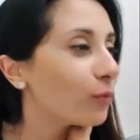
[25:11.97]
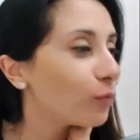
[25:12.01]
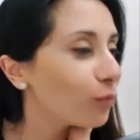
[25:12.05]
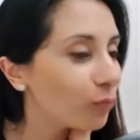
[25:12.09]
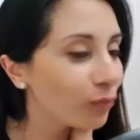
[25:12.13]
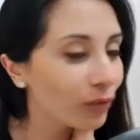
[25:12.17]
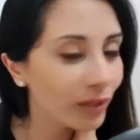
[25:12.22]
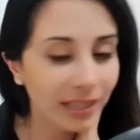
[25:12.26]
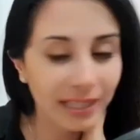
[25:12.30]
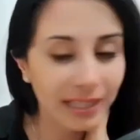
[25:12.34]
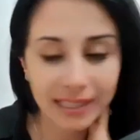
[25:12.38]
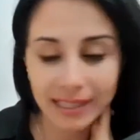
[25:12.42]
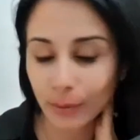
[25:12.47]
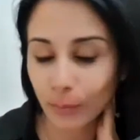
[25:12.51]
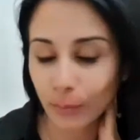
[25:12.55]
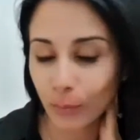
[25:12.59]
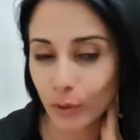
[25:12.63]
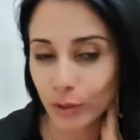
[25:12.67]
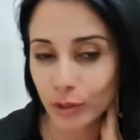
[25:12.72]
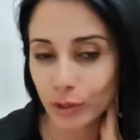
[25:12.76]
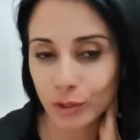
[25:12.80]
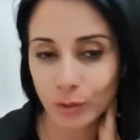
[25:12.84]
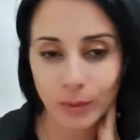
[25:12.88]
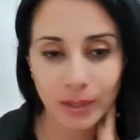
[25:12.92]
really
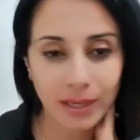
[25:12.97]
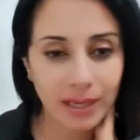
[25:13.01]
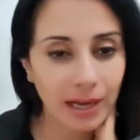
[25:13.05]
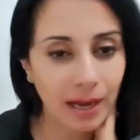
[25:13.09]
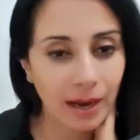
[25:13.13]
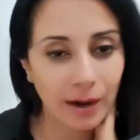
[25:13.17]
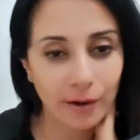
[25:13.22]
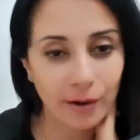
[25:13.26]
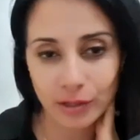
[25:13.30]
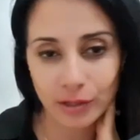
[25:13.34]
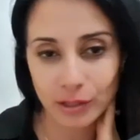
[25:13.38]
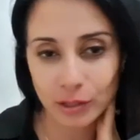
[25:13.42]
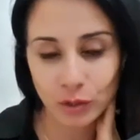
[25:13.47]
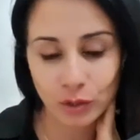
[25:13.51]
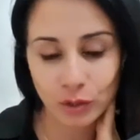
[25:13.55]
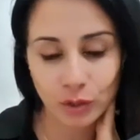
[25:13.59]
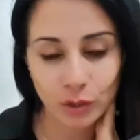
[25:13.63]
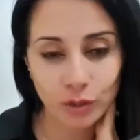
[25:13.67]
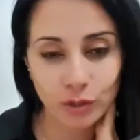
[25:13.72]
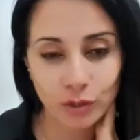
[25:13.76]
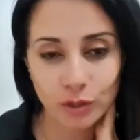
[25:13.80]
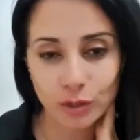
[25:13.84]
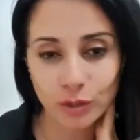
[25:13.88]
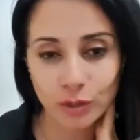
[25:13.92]
want to encourage
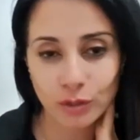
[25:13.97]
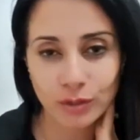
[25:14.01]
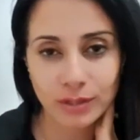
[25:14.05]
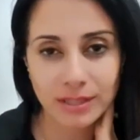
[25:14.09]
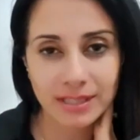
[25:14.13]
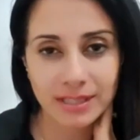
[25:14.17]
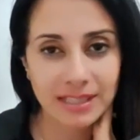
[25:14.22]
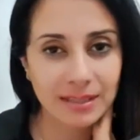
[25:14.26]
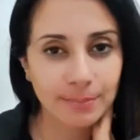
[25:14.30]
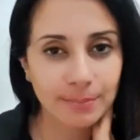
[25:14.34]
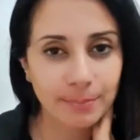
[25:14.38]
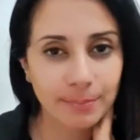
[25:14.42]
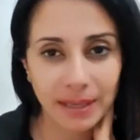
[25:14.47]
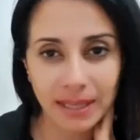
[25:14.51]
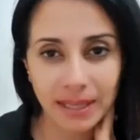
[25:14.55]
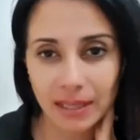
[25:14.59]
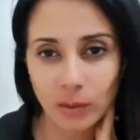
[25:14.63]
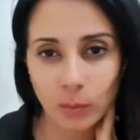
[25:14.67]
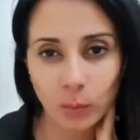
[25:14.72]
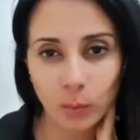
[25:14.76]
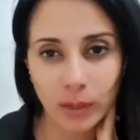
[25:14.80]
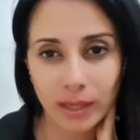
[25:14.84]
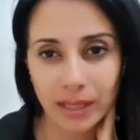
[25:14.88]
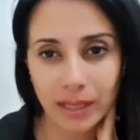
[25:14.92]
you to
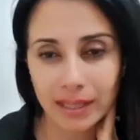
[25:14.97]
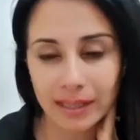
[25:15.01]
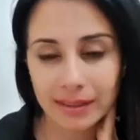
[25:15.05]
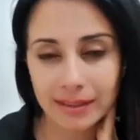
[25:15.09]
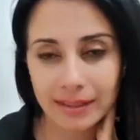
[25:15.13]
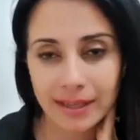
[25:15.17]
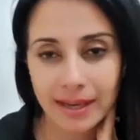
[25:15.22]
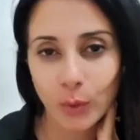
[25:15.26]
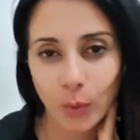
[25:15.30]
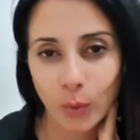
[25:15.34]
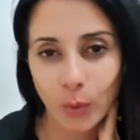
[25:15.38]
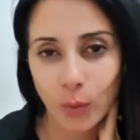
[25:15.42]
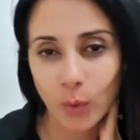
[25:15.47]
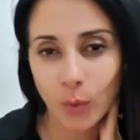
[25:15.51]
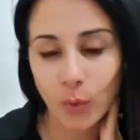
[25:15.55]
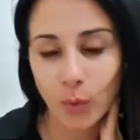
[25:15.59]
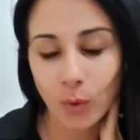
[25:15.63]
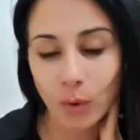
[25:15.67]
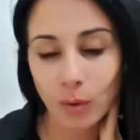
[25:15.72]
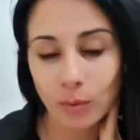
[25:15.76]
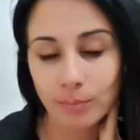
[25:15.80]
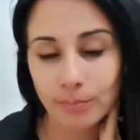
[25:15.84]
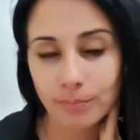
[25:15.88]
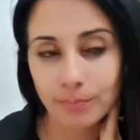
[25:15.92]
speak with
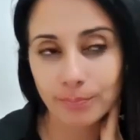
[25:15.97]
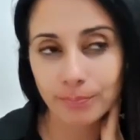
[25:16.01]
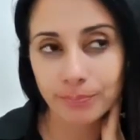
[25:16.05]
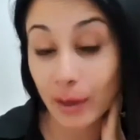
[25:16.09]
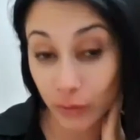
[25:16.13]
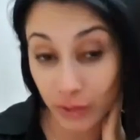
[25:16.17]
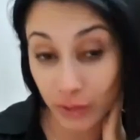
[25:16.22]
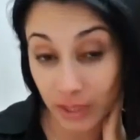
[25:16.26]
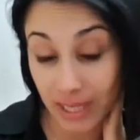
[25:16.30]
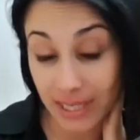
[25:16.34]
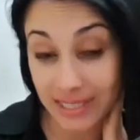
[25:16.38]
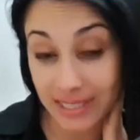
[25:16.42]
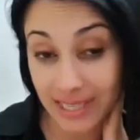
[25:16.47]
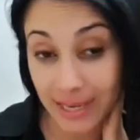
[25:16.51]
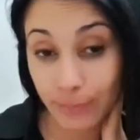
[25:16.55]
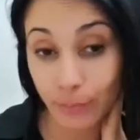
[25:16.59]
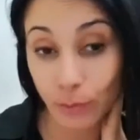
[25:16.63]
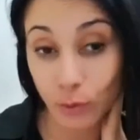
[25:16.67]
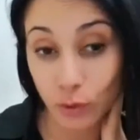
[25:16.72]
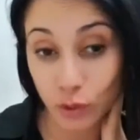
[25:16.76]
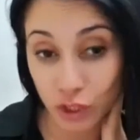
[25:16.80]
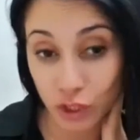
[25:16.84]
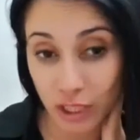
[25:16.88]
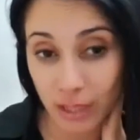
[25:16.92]
your healthcare team,
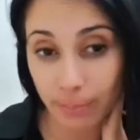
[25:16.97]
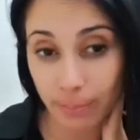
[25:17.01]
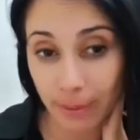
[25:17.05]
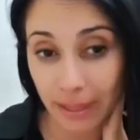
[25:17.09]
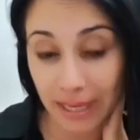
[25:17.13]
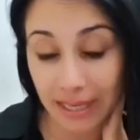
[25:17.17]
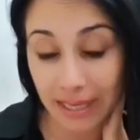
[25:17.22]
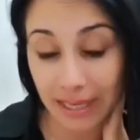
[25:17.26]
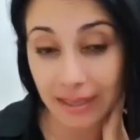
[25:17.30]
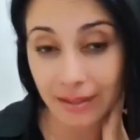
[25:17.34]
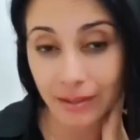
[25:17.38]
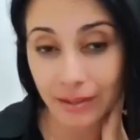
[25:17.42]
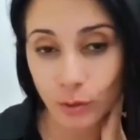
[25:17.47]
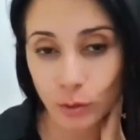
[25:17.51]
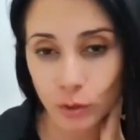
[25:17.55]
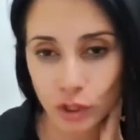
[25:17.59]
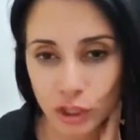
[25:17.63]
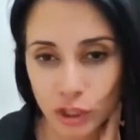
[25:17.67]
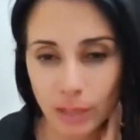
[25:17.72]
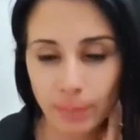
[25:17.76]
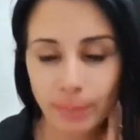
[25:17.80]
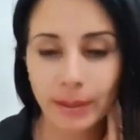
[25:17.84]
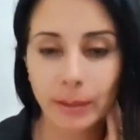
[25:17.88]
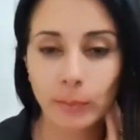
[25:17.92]
your GP. Your
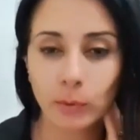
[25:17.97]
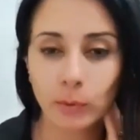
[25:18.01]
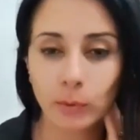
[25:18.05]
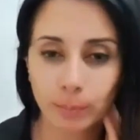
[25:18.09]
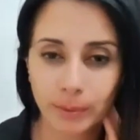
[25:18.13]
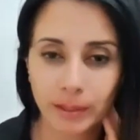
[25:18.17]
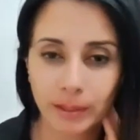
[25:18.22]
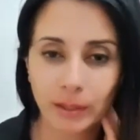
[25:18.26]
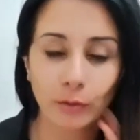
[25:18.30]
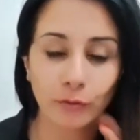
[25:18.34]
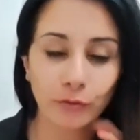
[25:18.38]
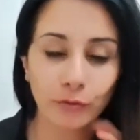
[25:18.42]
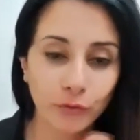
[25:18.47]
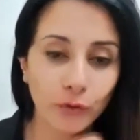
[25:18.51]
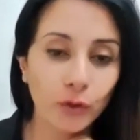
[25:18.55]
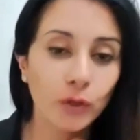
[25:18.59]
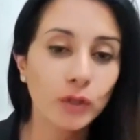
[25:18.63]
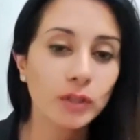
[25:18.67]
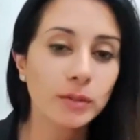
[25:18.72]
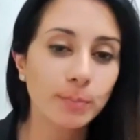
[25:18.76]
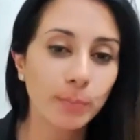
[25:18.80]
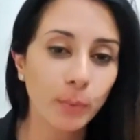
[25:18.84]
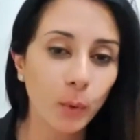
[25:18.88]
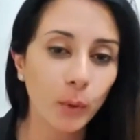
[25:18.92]
GP would be your
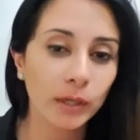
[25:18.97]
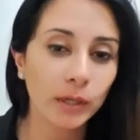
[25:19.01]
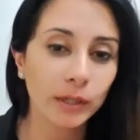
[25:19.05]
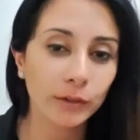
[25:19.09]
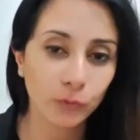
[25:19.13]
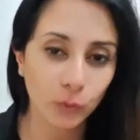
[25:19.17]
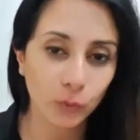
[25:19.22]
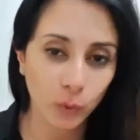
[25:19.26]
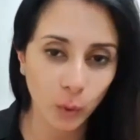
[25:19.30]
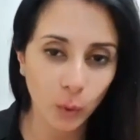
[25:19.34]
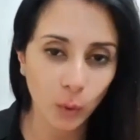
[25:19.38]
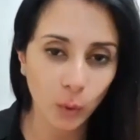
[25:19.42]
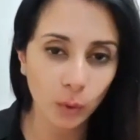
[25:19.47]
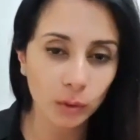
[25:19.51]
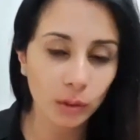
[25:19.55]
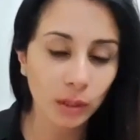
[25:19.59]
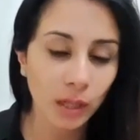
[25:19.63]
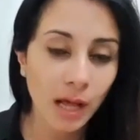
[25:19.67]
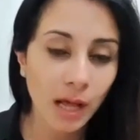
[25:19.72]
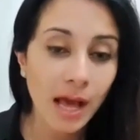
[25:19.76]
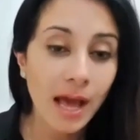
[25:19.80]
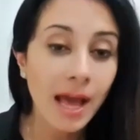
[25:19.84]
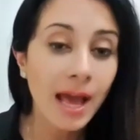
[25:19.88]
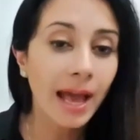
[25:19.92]
first point of
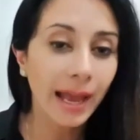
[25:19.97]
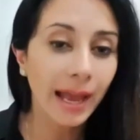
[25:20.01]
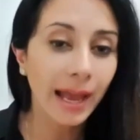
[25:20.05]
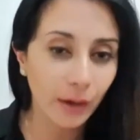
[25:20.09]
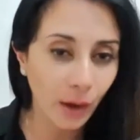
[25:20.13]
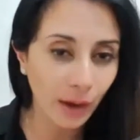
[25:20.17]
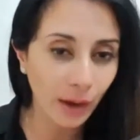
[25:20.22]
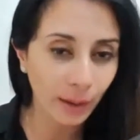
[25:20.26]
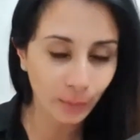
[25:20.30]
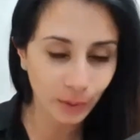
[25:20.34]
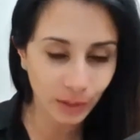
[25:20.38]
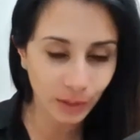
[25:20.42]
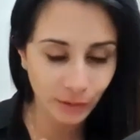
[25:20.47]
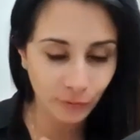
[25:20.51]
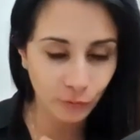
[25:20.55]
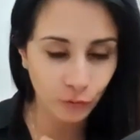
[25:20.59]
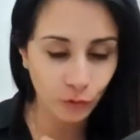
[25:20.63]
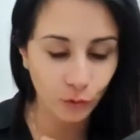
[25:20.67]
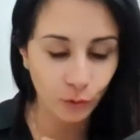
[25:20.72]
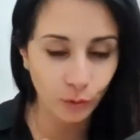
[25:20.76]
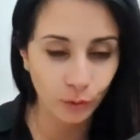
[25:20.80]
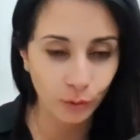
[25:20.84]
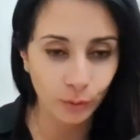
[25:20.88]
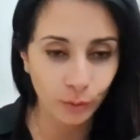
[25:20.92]
call, and I would give
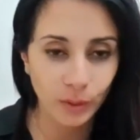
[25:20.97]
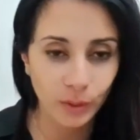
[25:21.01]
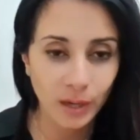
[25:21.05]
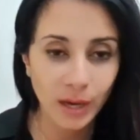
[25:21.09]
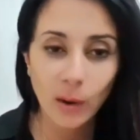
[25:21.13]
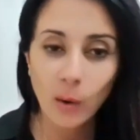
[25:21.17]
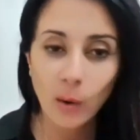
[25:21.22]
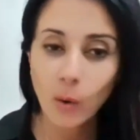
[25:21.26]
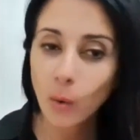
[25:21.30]
you